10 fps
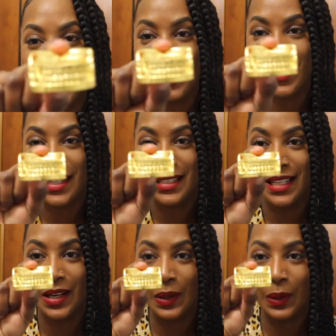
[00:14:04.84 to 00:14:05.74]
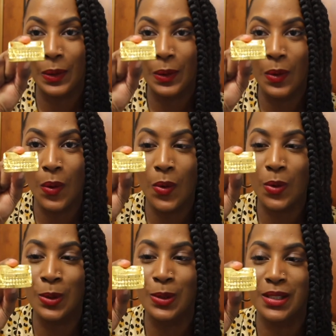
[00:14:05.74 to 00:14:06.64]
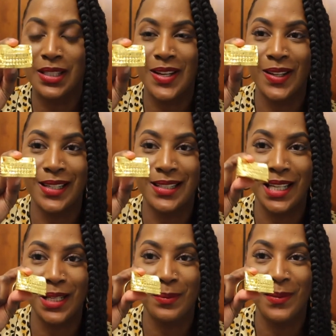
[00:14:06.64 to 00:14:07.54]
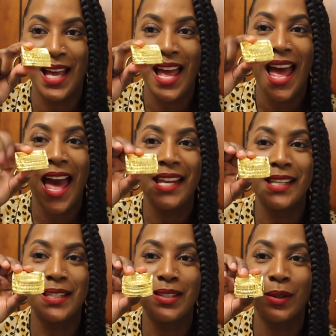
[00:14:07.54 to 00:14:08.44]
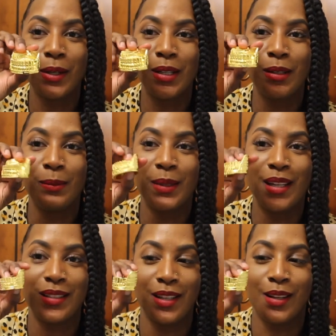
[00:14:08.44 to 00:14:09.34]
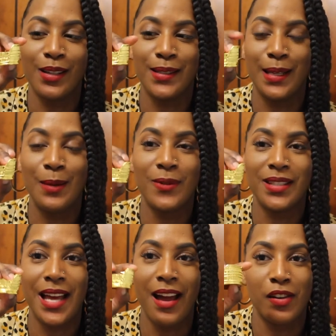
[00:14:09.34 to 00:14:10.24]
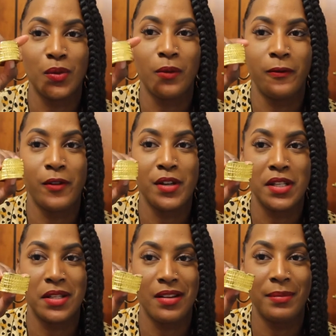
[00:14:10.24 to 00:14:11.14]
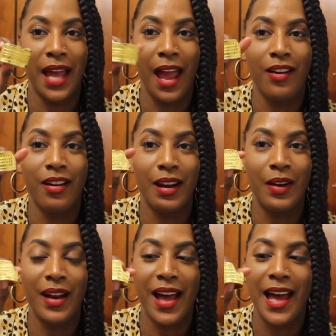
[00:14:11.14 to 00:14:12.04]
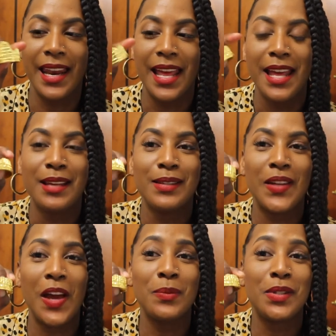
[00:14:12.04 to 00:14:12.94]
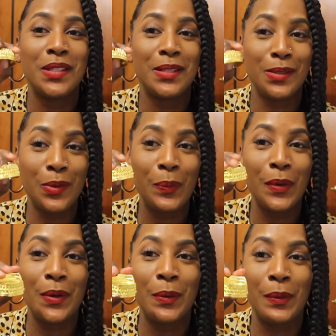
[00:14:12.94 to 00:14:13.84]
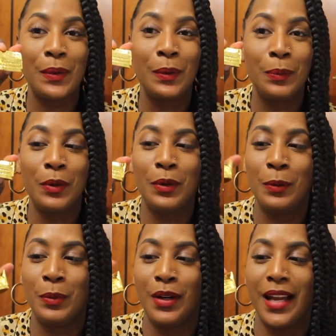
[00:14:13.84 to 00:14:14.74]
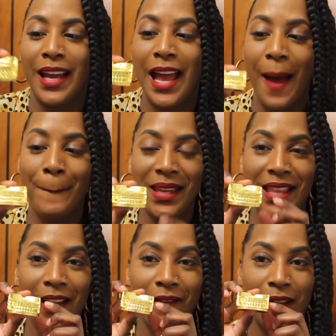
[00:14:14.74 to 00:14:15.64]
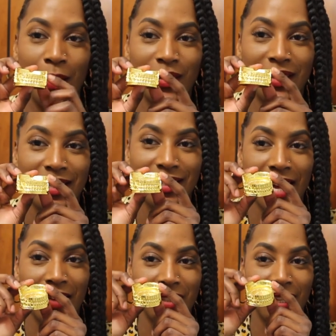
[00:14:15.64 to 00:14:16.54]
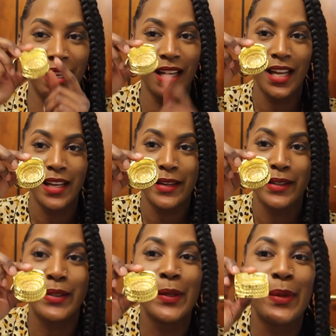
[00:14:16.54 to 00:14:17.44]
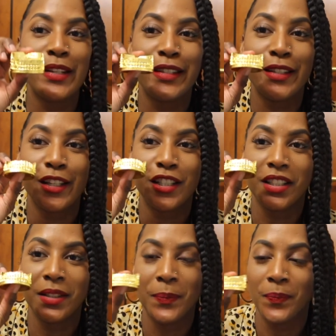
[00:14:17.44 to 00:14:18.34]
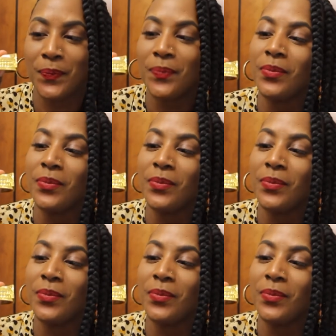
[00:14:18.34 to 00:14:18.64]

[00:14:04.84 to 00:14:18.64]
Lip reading: found this little gold Colosseum, and it's so cute because the Colosseum was the actual first stop that I got out at. So I'm super duper duper duper like happy that I found this after like so much searching.